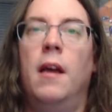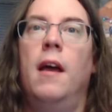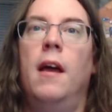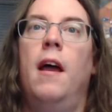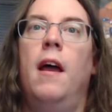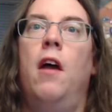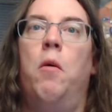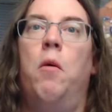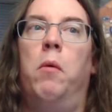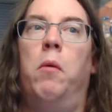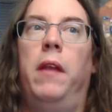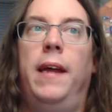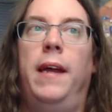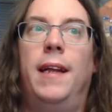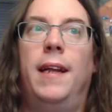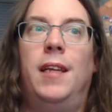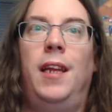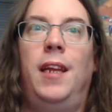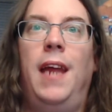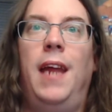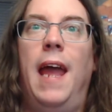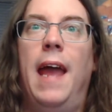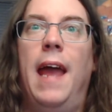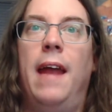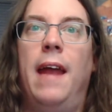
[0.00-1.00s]
When they get to
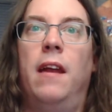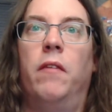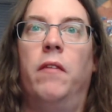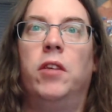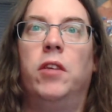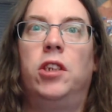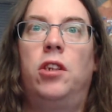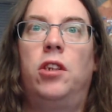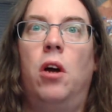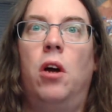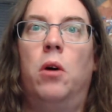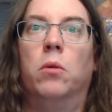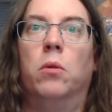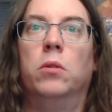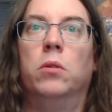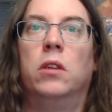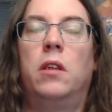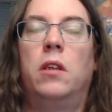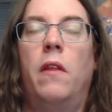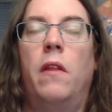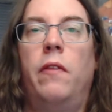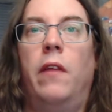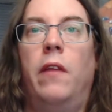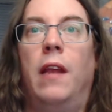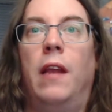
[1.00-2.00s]
the end of the stones,
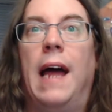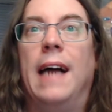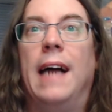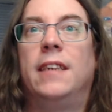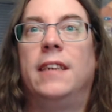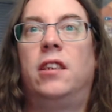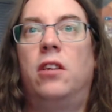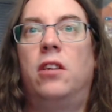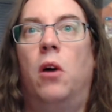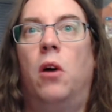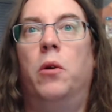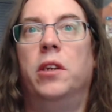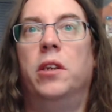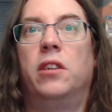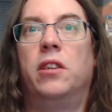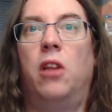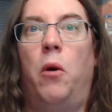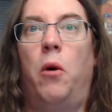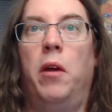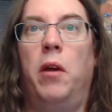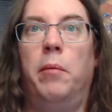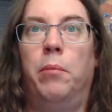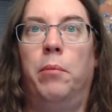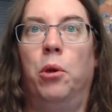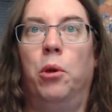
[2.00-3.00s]
the last stone is
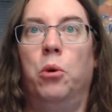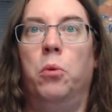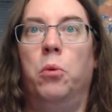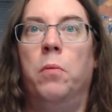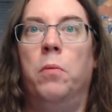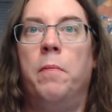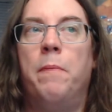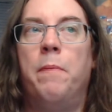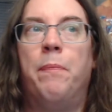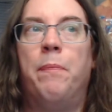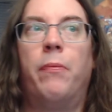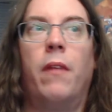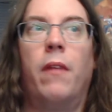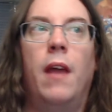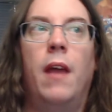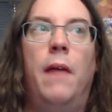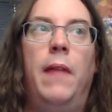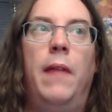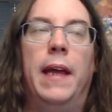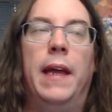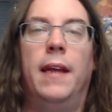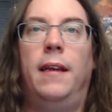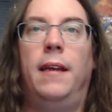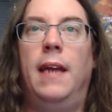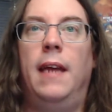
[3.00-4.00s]
glowing blue. And they
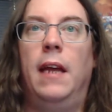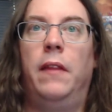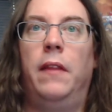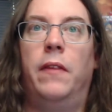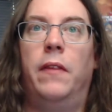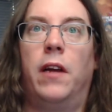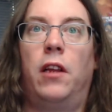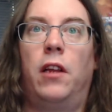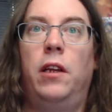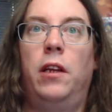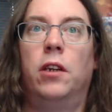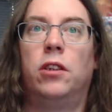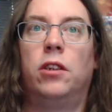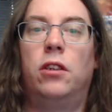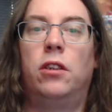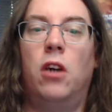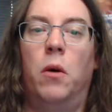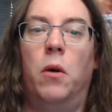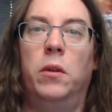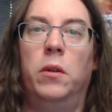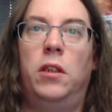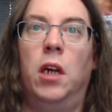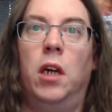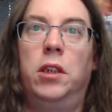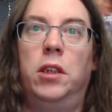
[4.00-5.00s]
can take the clear
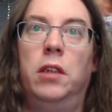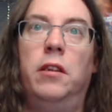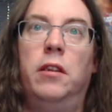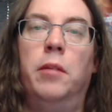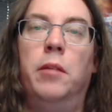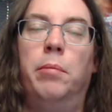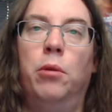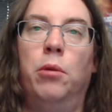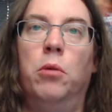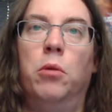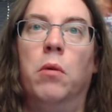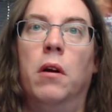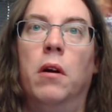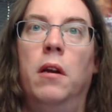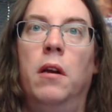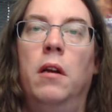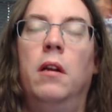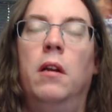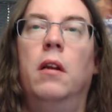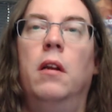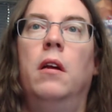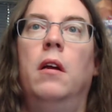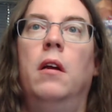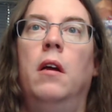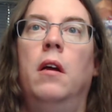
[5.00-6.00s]
stone, touch it to the blue
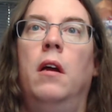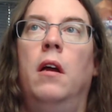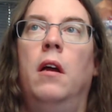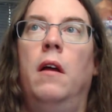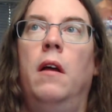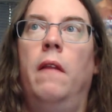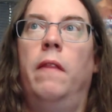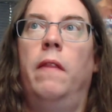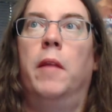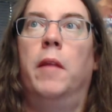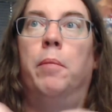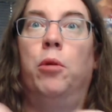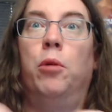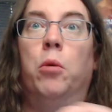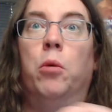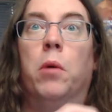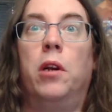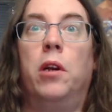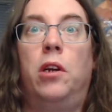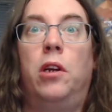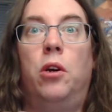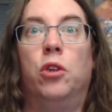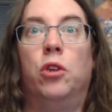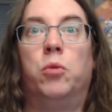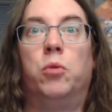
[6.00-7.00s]
one
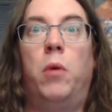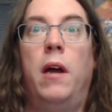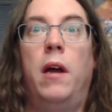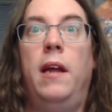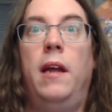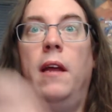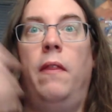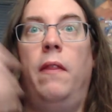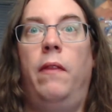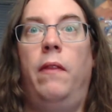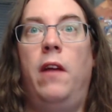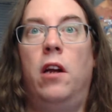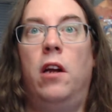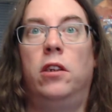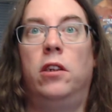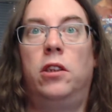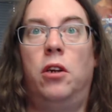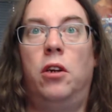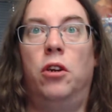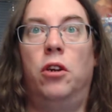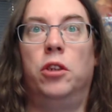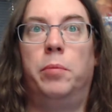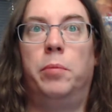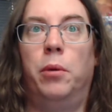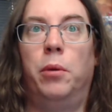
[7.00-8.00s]
turns white, and theirs
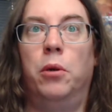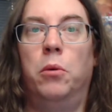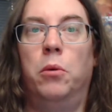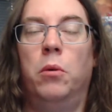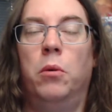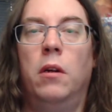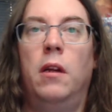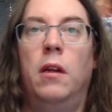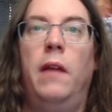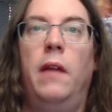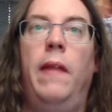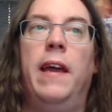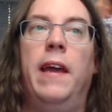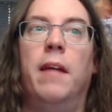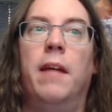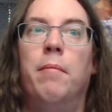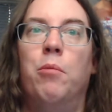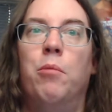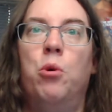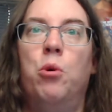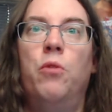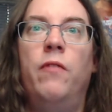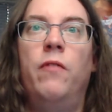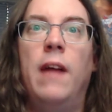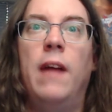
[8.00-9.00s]
turns blue. And they can
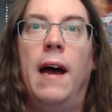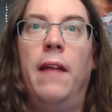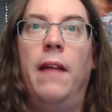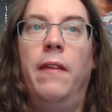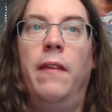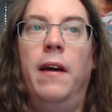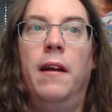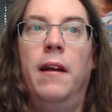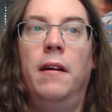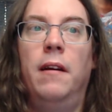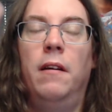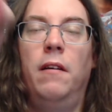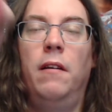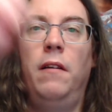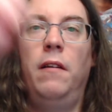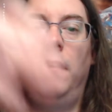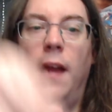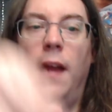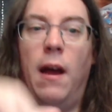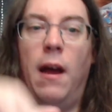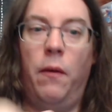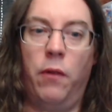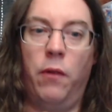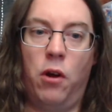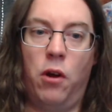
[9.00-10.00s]
move that then
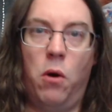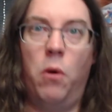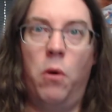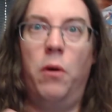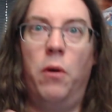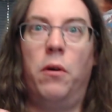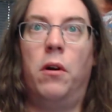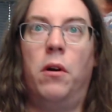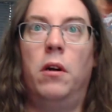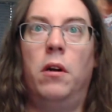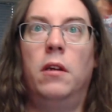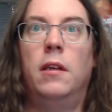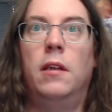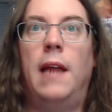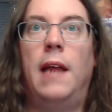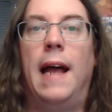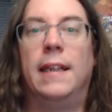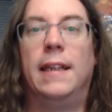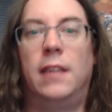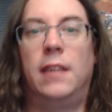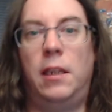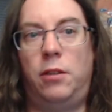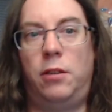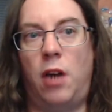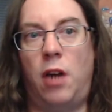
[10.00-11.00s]
down the corridor. As
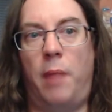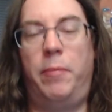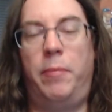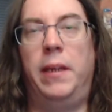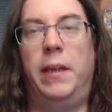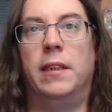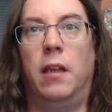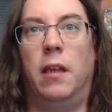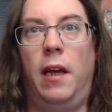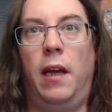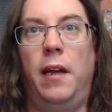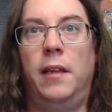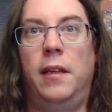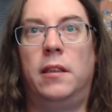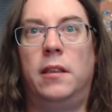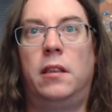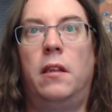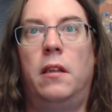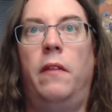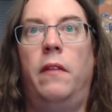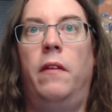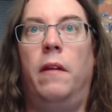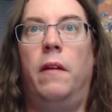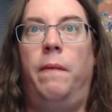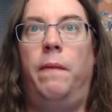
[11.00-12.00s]
they drop these lights,
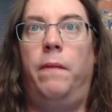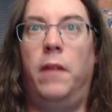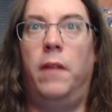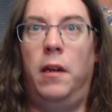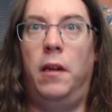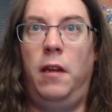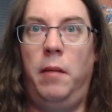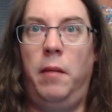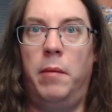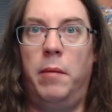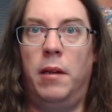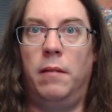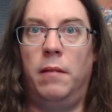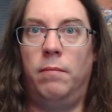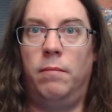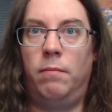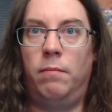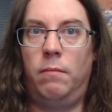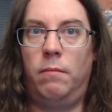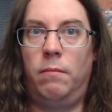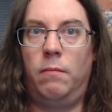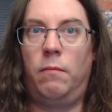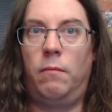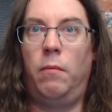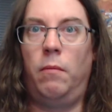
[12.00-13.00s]
the demon
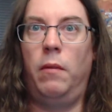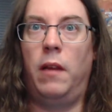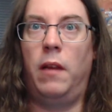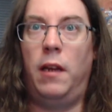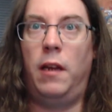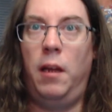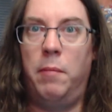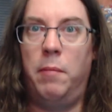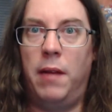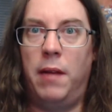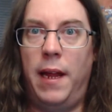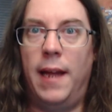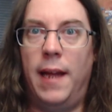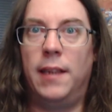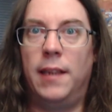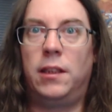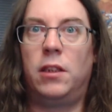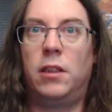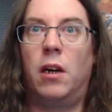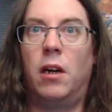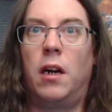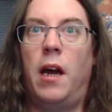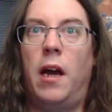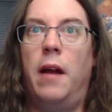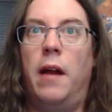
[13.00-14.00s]
ants
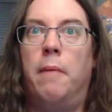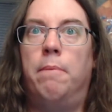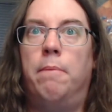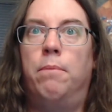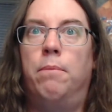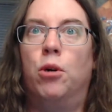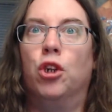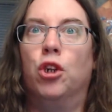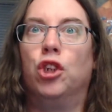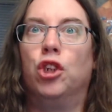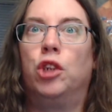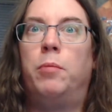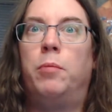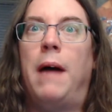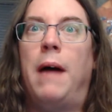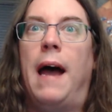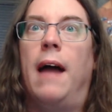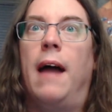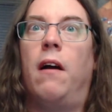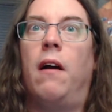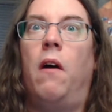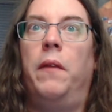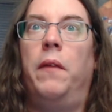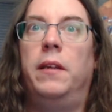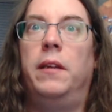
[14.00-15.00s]
are kind of pushed back.
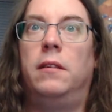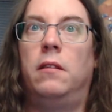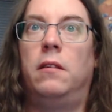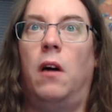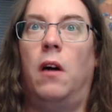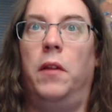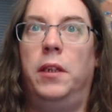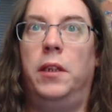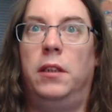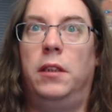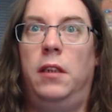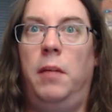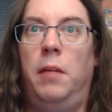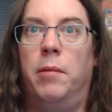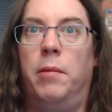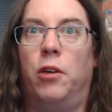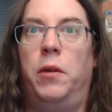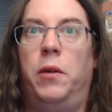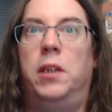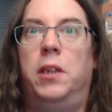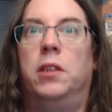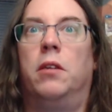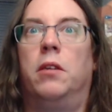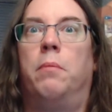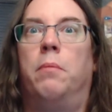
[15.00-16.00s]
All these demon
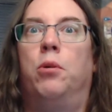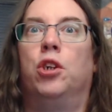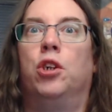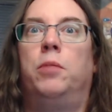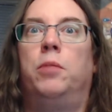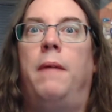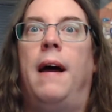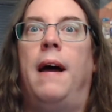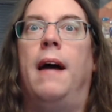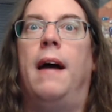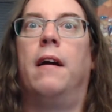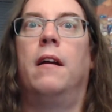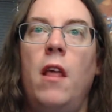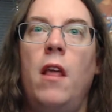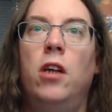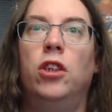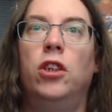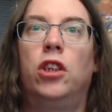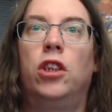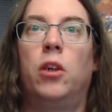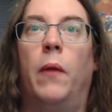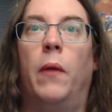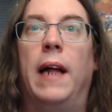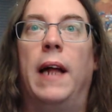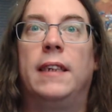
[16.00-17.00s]
creatures are pushed back.
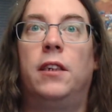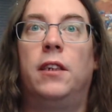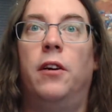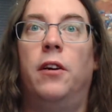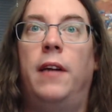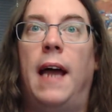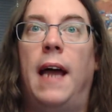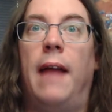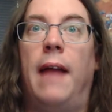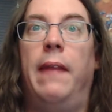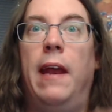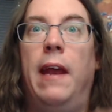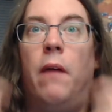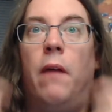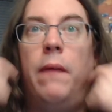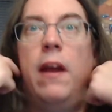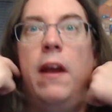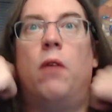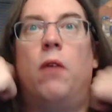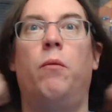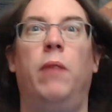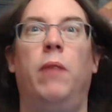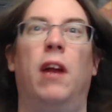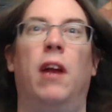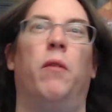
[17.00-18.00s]
So that's their They
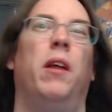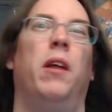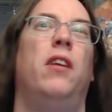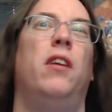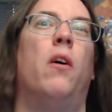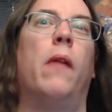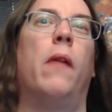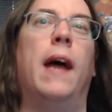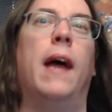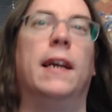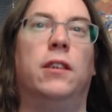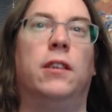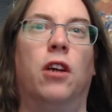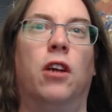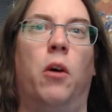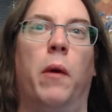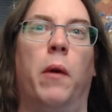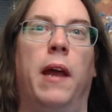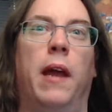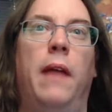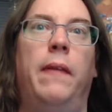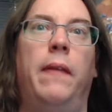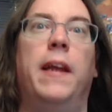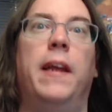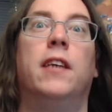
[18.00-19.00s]
don't really know that as they're going
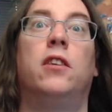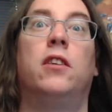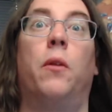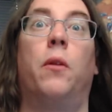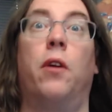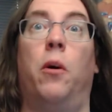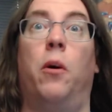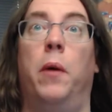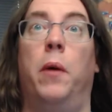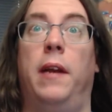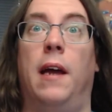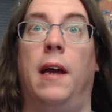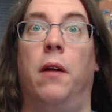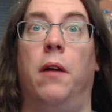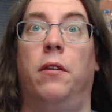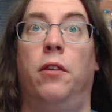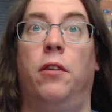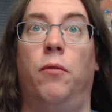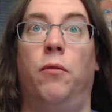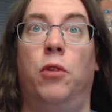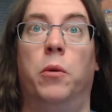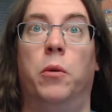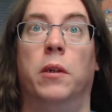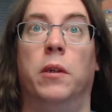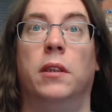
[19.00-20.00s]
in. They just know they're going down to the
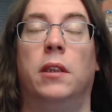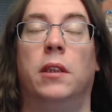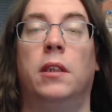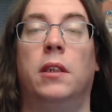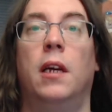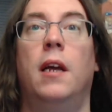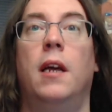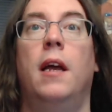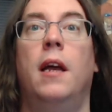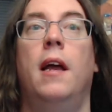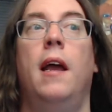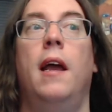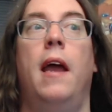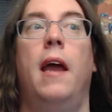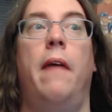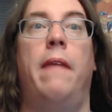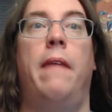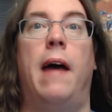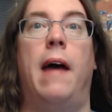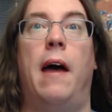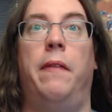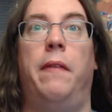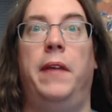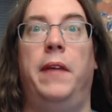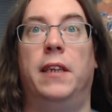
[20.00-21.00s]
ruins. And
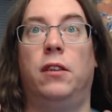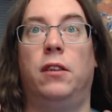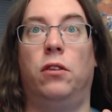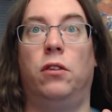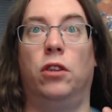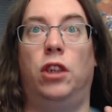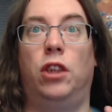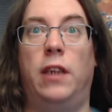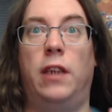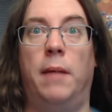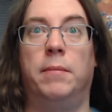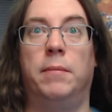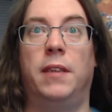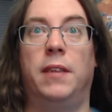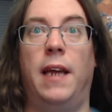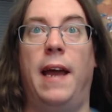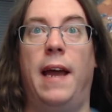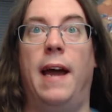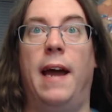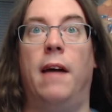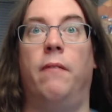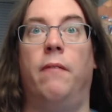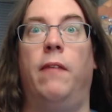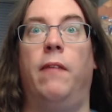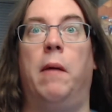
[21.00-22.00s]
that these little gems they
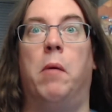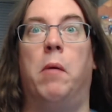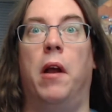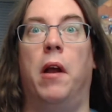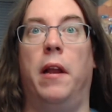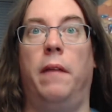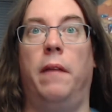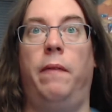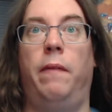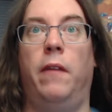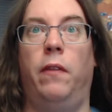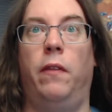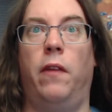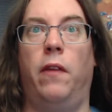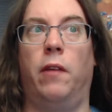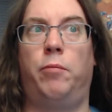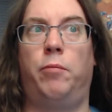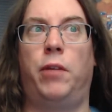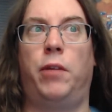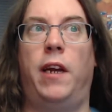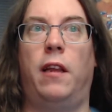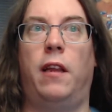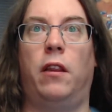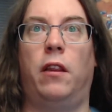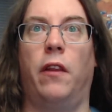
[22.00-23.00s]
have, they want the
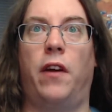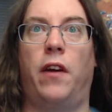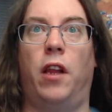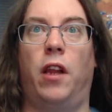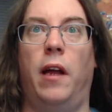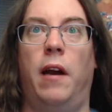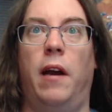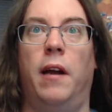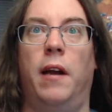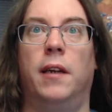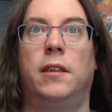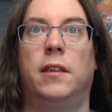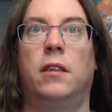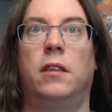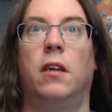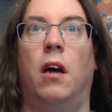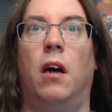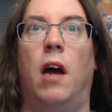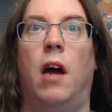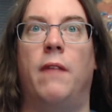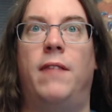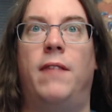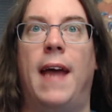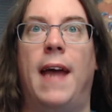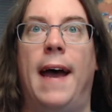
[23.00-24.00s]
clerics
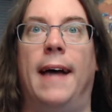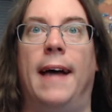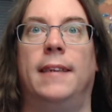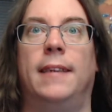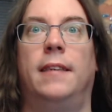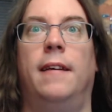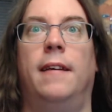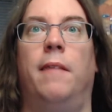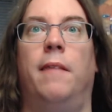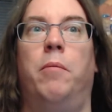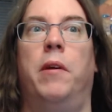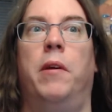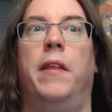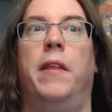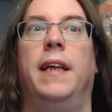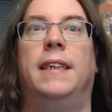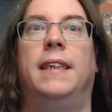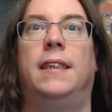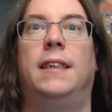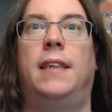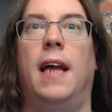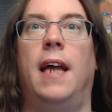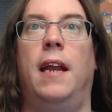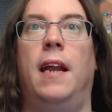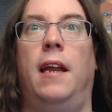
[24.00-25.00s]
task them with
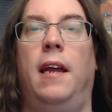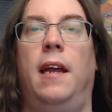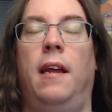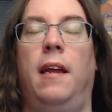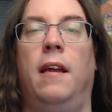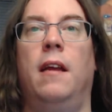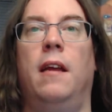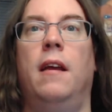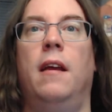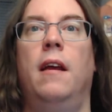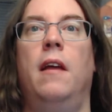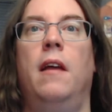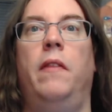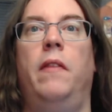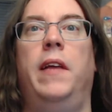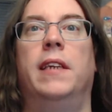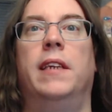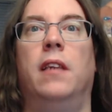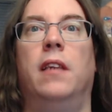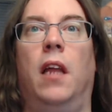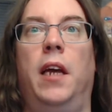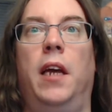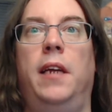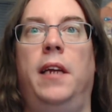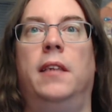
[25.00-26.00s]
extending these
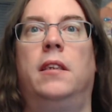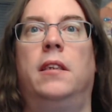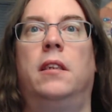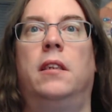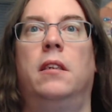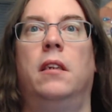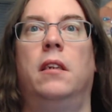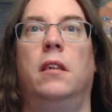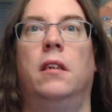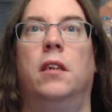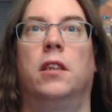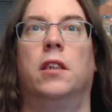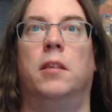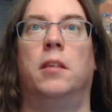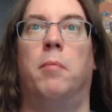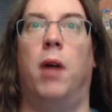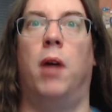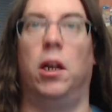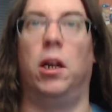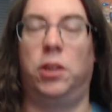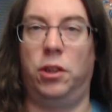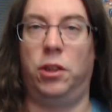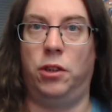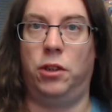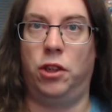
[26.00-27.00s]
lights, because the
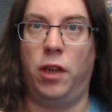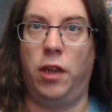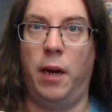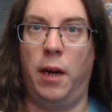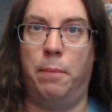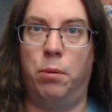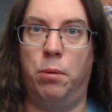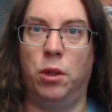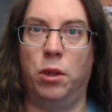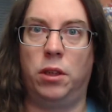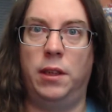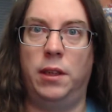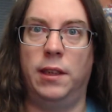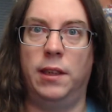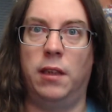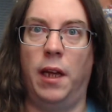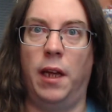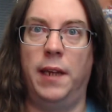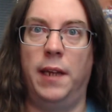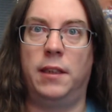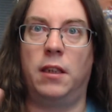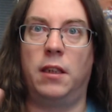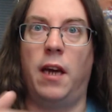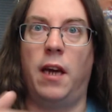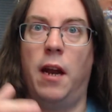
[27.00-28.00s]
monsters, they're trying to push these
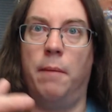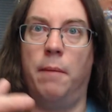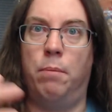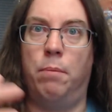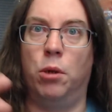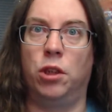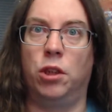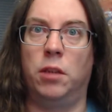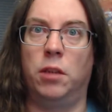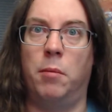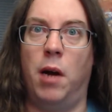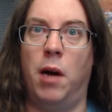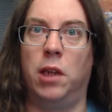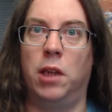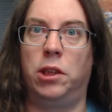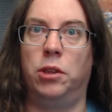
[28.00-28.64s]
lights, kind of push the monsters